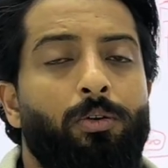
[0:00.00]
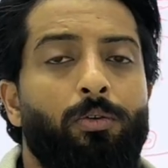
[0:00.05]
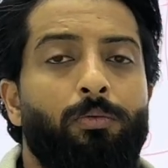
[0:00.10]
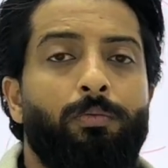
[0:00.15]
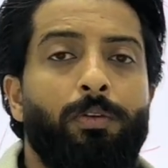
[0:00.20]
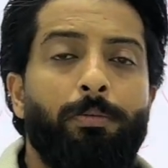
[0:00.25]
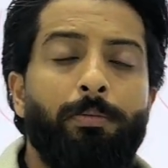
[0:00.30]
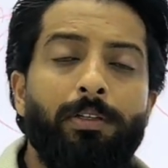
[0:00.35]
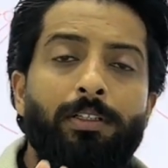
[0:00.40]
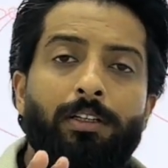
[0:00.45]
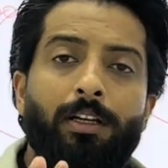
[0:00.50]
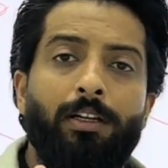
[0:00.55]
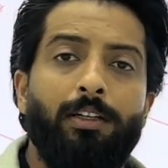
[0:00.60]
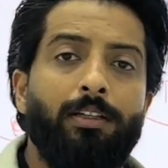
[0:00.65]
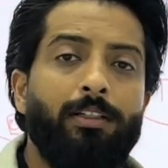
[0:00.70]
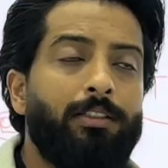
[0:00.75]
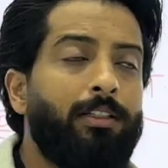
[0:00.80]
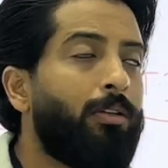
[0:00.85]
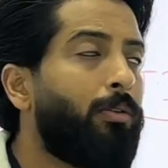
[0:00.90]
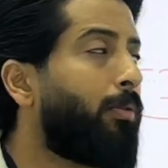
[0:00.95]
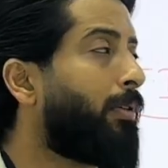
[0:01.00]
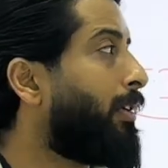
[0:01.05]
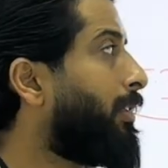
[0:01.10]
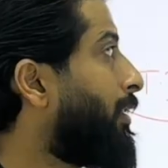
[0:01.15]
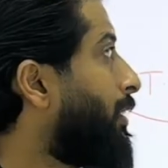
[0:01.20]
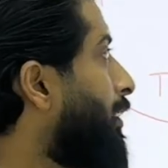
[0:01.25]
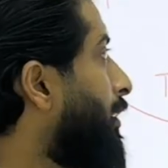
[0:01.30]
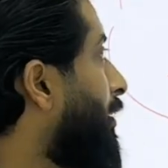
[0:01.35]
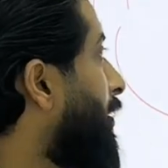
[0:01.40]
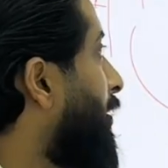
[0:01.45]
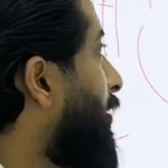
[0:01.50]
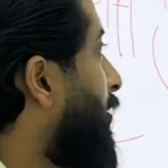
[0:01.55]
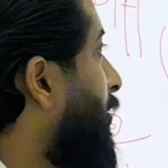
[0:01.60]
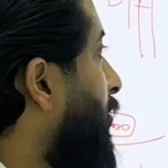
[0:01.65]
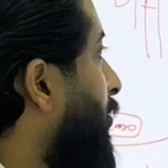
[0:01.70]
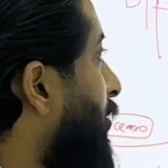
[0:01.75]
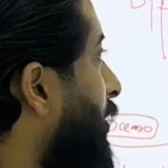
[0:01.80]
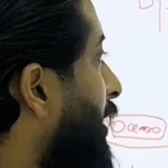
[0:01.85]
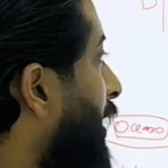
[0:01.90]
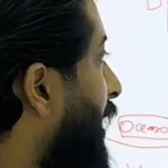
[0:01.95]
we must understand, okay, there are
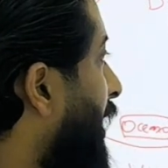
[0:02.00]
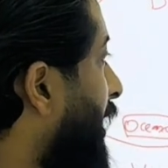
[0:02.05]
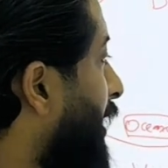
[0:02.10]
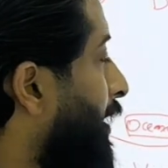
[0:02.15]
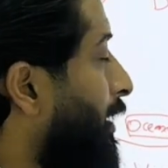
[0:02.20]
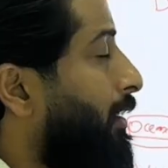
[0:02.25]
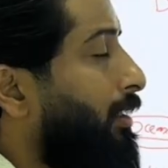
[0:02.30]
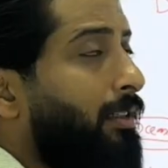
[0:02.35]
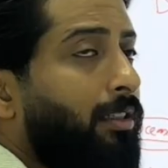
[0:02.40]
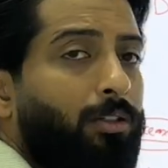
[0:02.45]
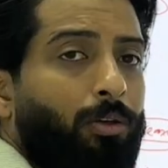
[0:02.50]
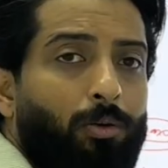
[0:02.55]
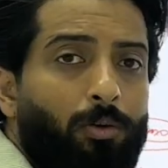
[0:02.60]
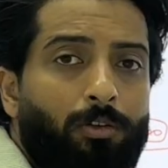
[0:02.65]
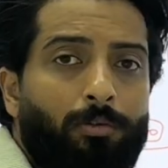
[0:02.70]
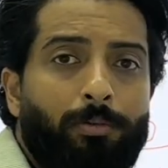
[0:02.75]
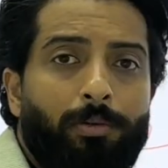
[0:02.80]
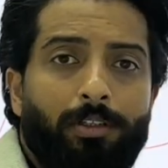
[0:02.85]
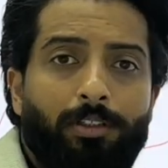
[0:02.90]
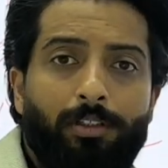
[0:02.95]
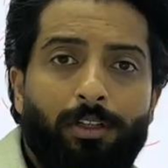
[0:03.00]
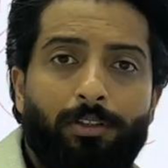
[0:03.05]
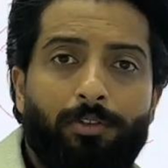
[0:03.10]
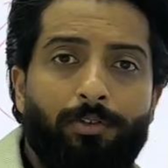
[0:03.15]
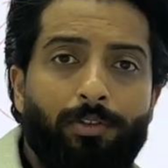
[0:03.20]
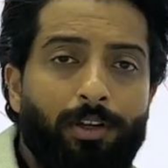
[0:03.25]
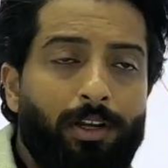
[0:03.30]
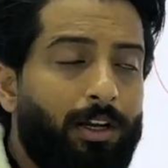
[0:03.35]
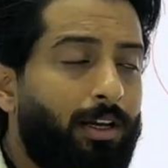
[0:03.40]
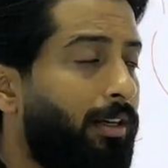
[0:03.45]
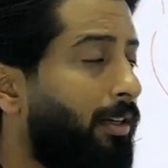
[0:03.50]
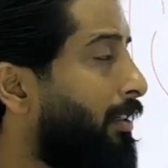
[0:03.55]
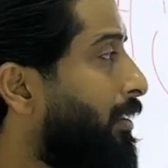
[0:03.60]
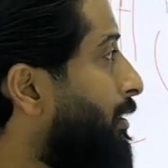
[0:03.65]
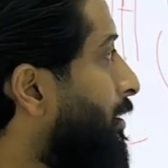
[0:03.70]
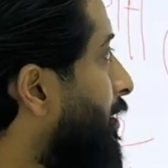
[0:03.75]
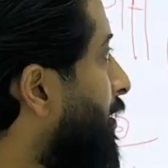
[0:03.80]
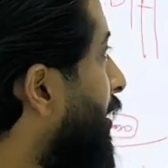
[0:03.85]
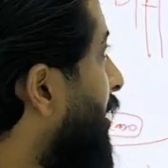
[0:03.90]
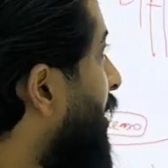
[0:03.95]
three islands, there are three islands: